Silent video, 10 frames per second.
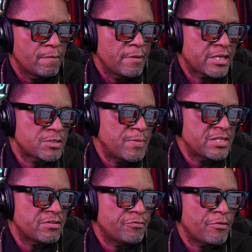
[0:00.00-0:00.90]

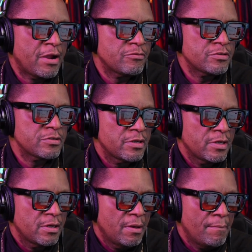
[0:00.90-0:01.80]
expensive fragrance
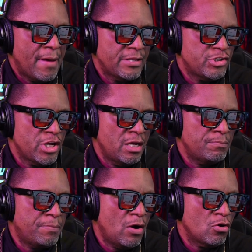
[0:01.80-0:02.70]
by
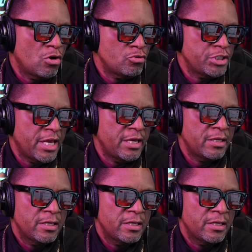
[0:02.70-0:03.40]
Paul Gaultier,